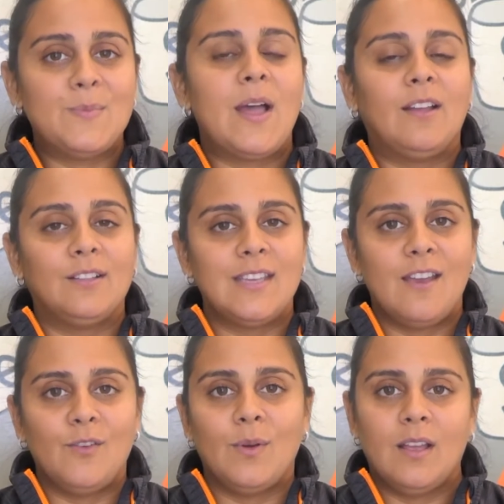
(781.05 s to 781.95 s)
smile to
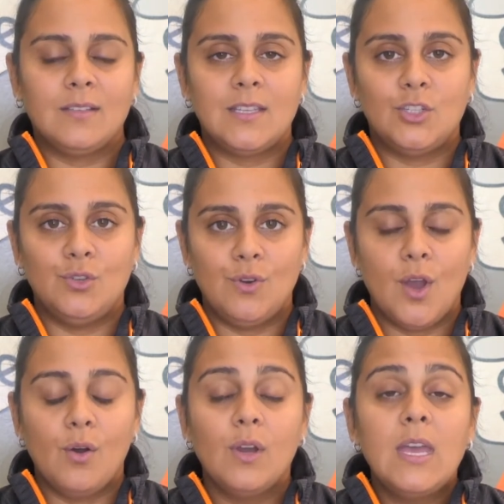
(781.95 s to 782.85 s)
everyone else that you
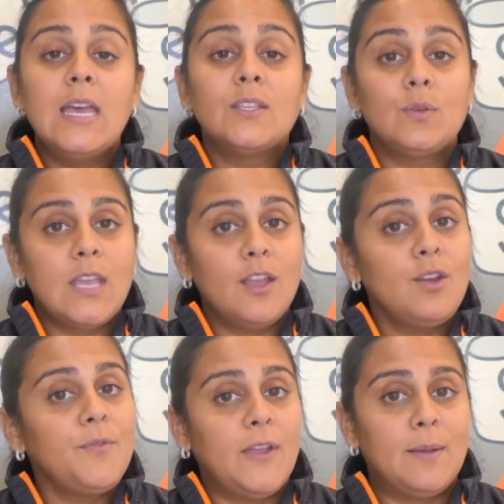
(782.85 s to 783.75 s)
know. So tell
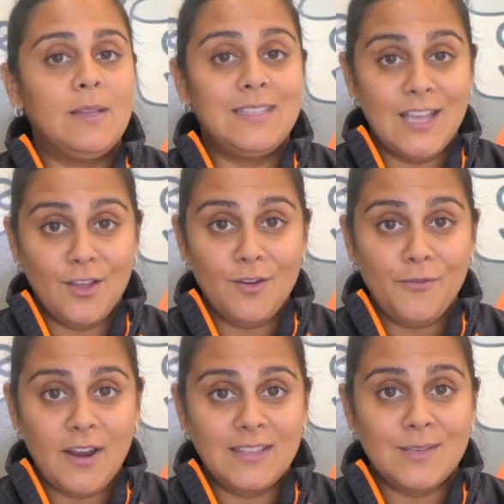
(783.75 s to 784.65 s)
your family, tell your
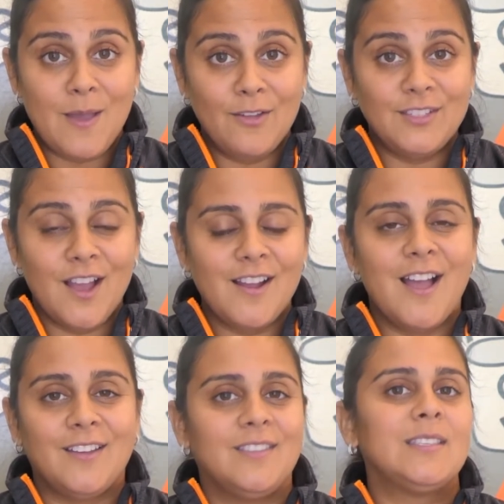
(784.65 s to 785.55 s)
friends about Doc
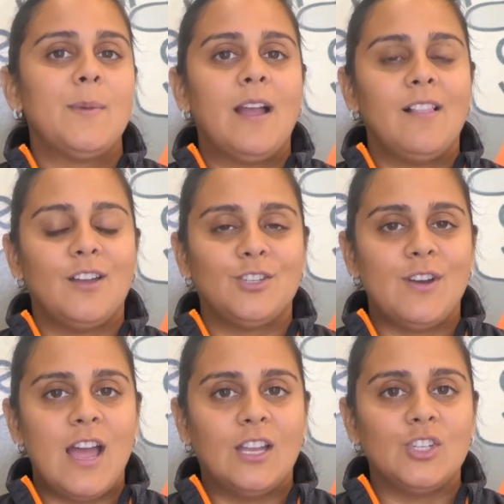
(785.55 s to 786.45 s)
Ock and the Smile
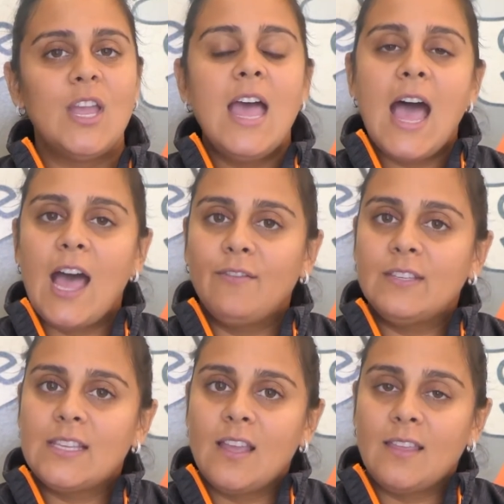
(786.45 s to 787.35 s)
Entourage.
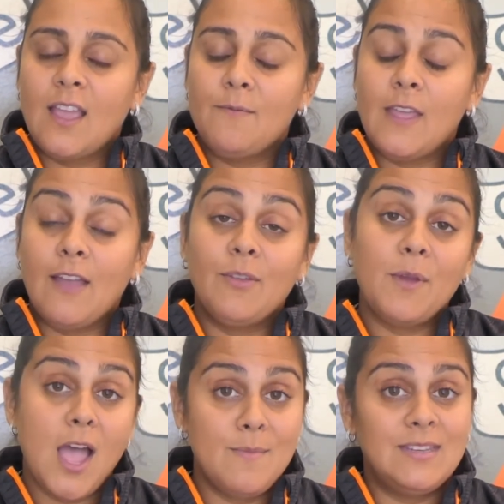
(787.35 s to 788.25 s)
Have
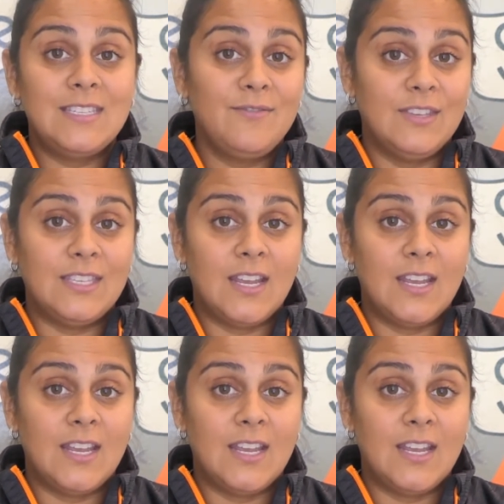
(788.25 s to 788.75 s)
them come in to visit